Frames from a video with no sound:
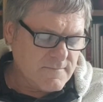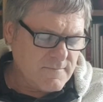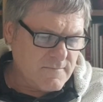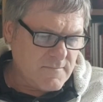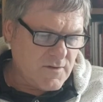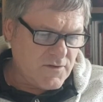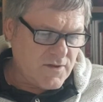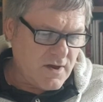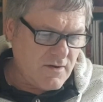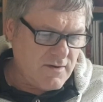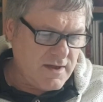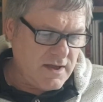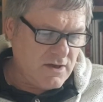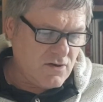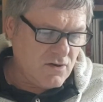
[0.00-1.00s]
but though
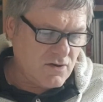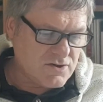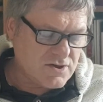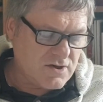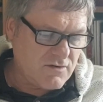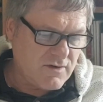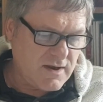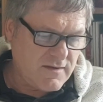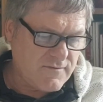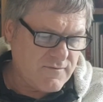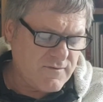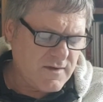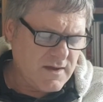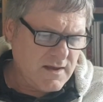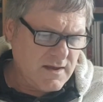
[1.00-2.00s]
he cause grief,
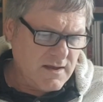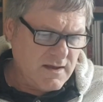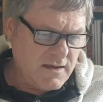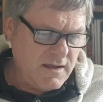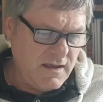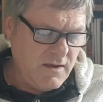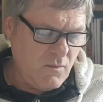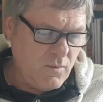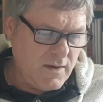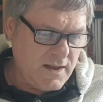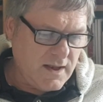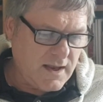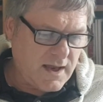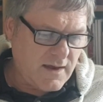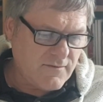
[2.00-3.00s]
he
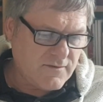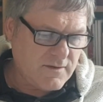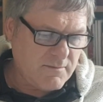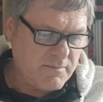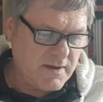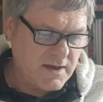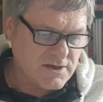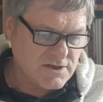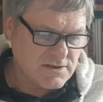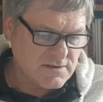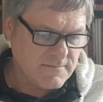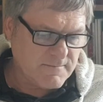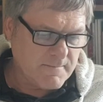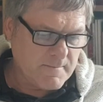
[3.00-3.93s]
will have compassion,